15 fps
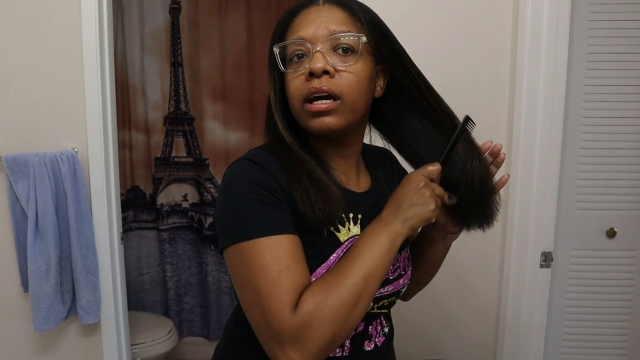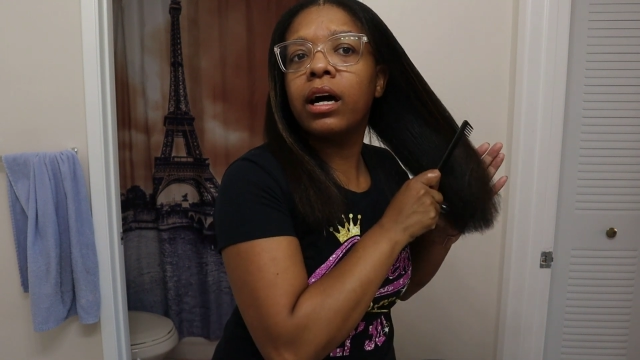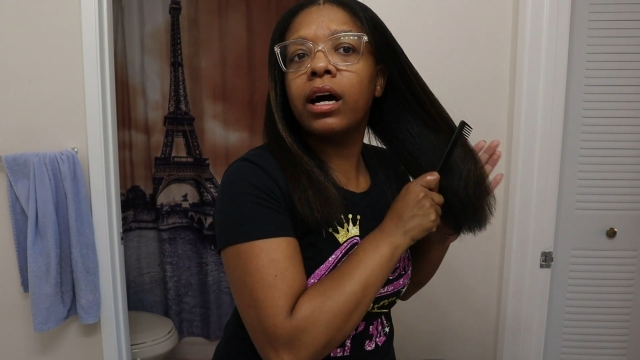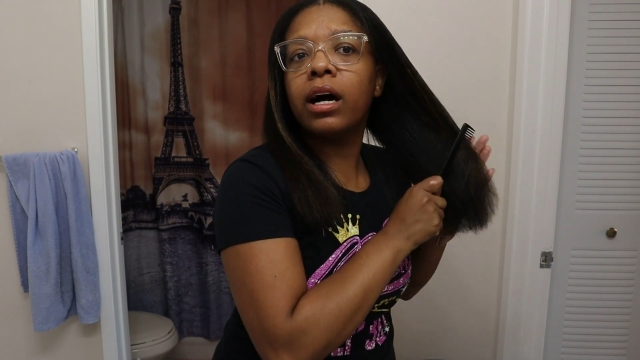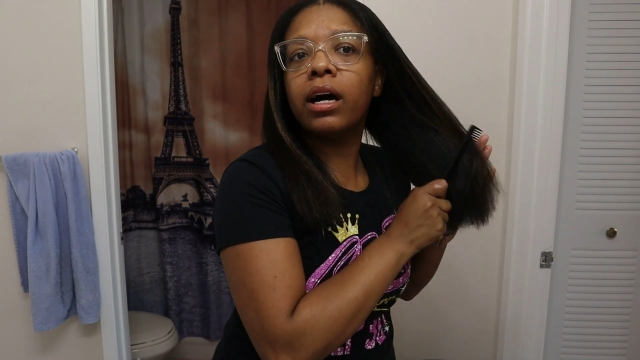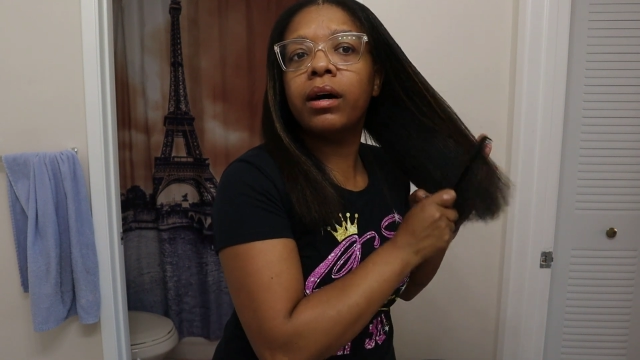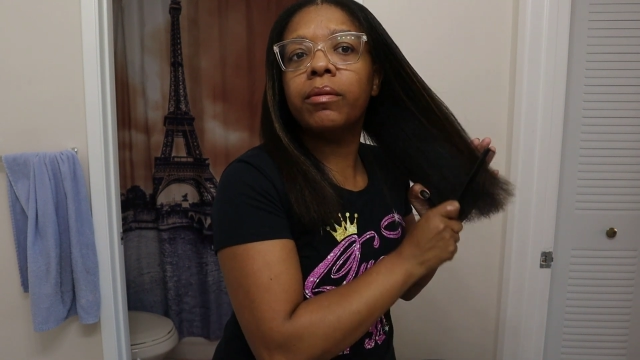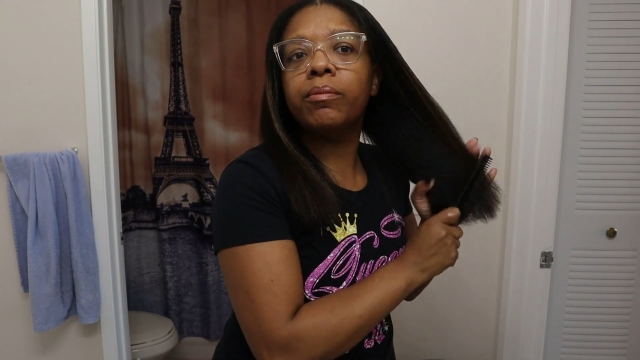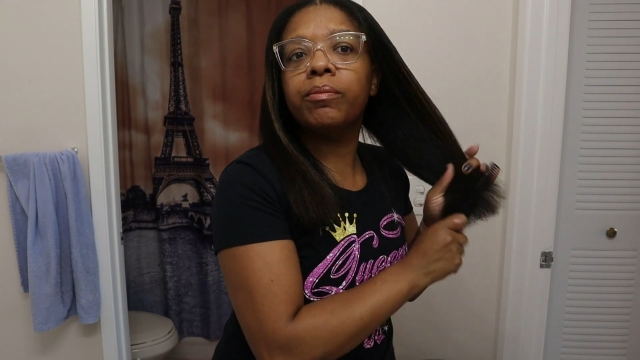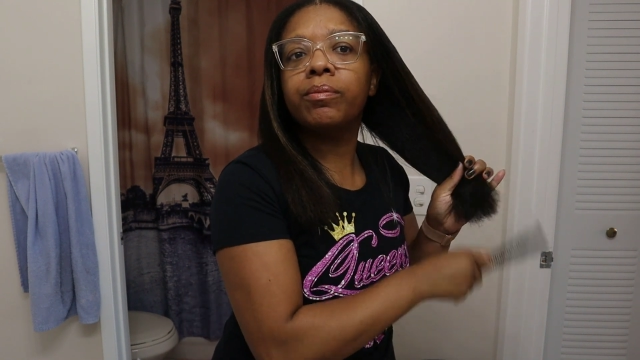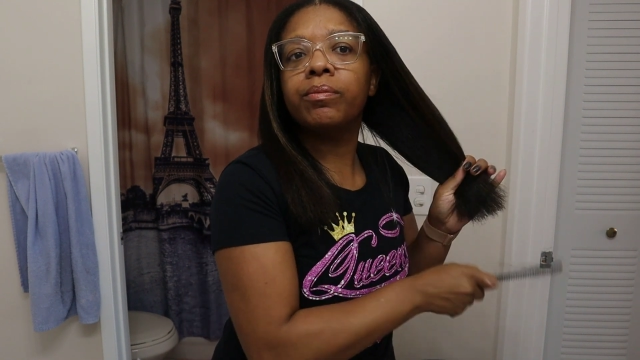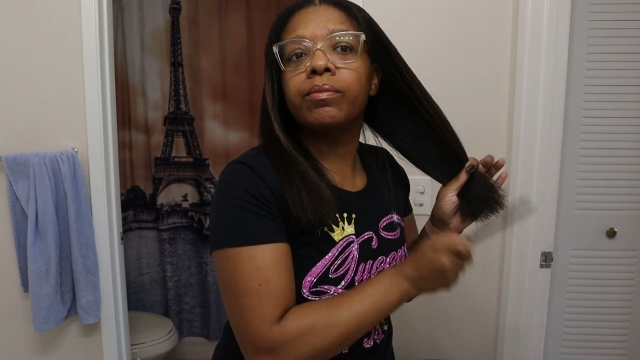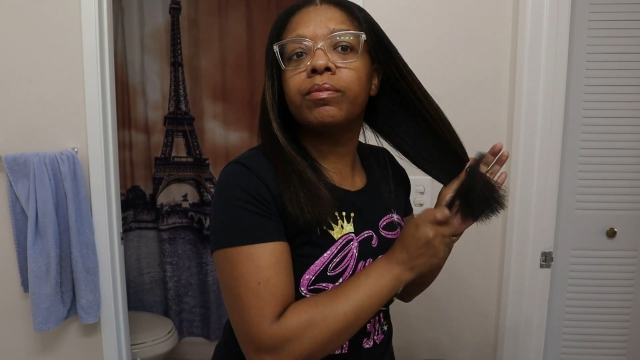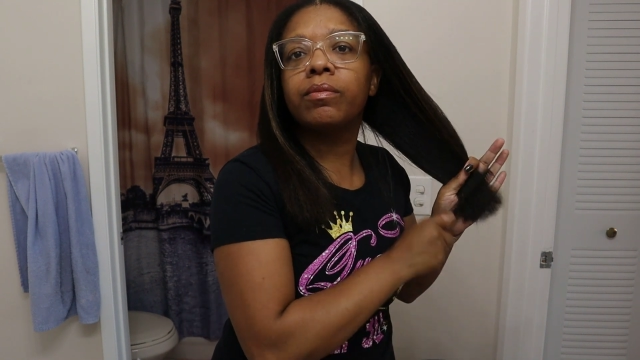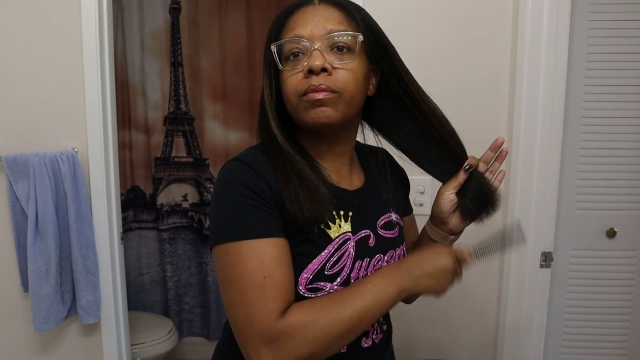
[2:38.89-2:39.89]

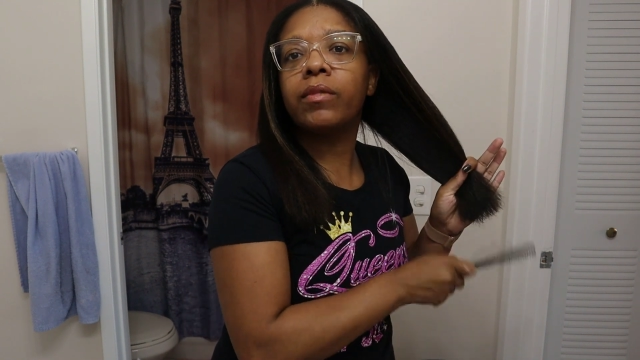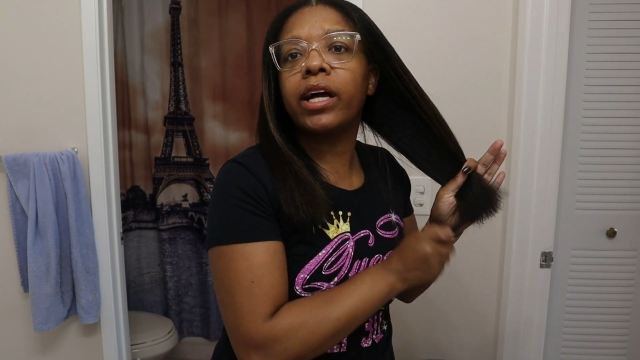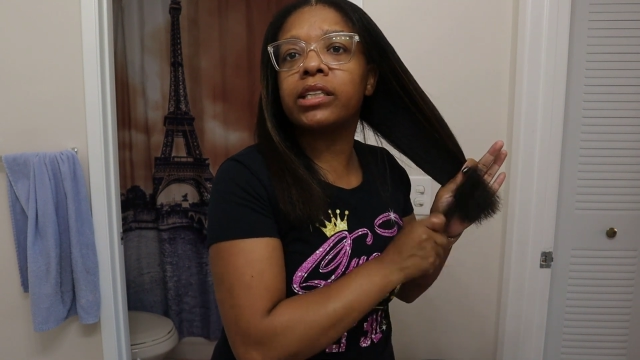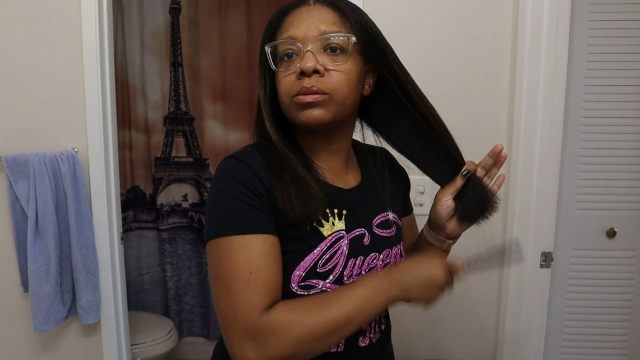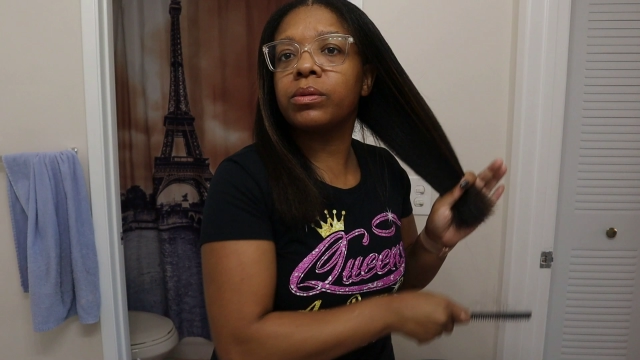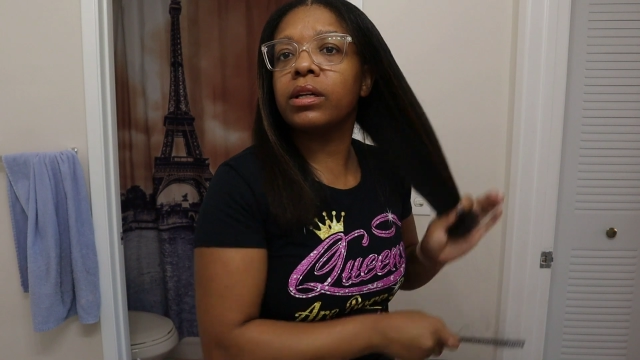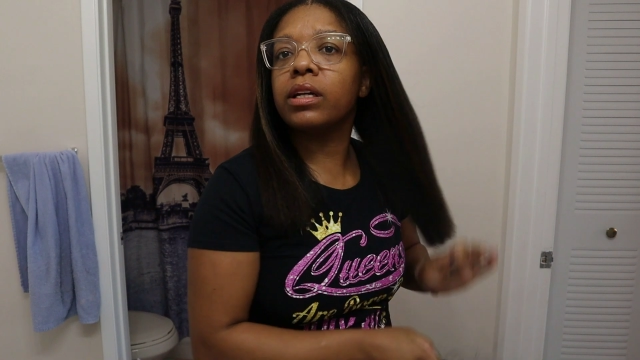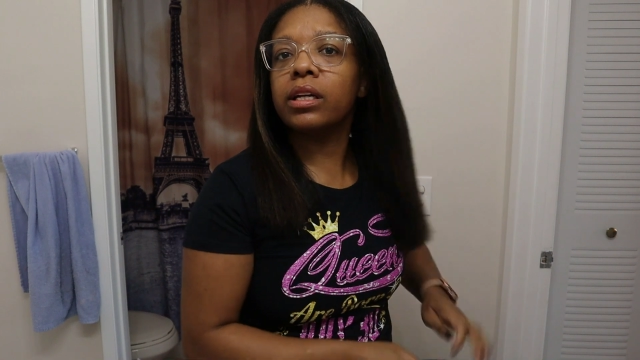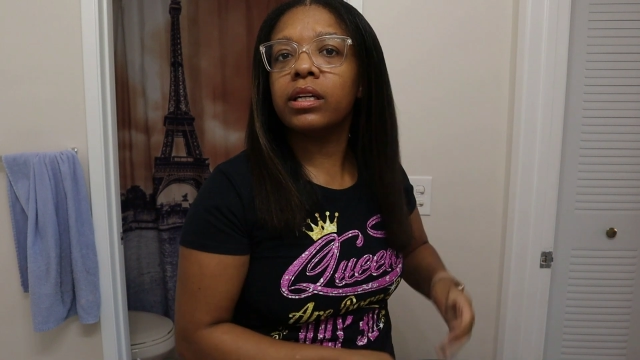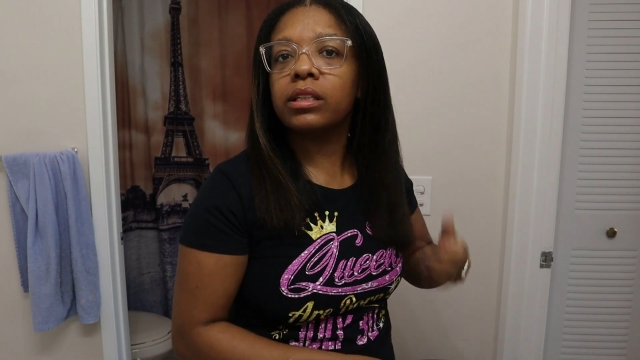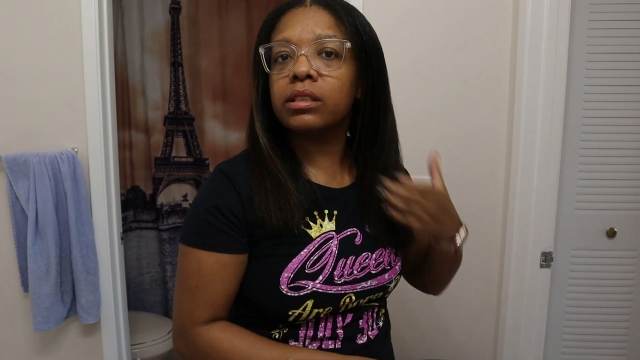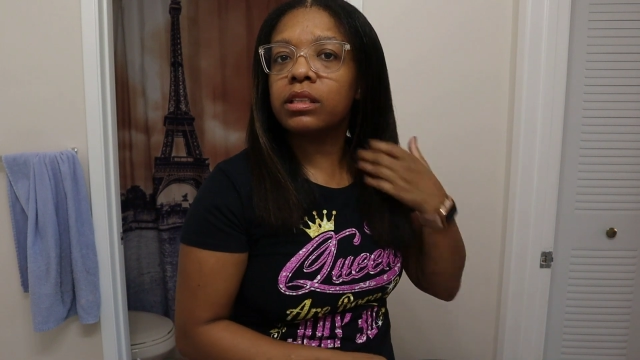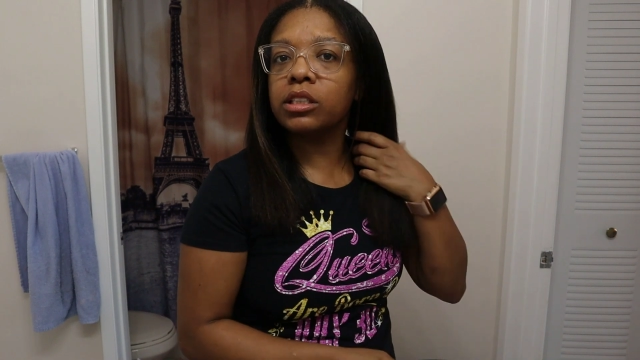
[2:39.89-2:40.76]
That's what it is.